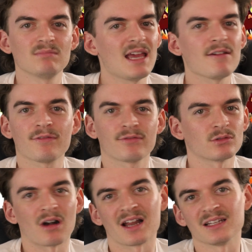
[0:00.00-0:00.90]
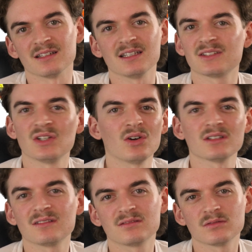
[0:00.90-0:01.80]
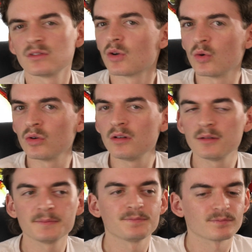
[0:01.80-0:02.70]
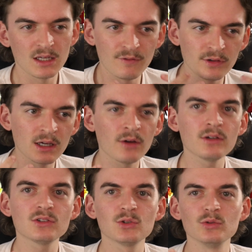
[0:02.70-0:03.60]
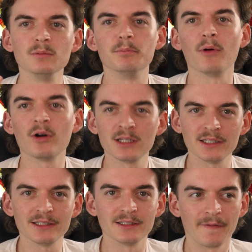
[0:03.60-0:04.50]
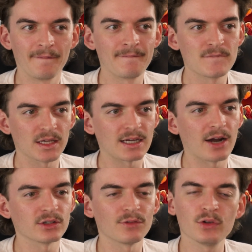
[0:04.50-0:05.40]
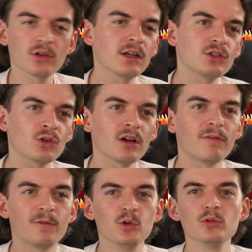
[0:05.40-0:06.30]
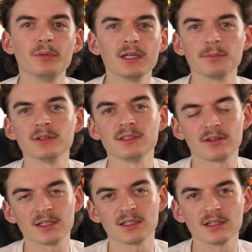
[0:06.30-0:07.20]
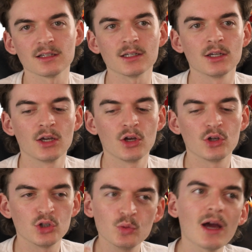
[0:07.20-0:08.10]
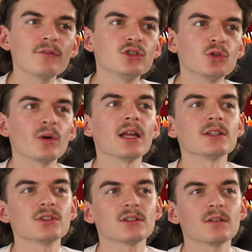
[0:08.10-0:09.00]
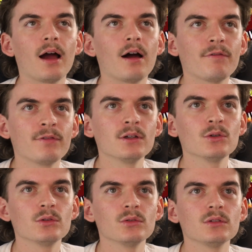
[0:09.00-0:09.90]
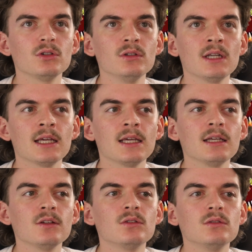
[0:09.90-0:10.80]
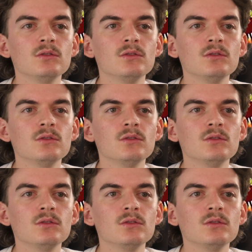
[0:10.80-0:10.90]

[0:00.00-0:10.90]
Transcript: F grade. It's not good. If you're going to embody a character, if you're going to try and fool people into thinking you have Tourette's, I feel you need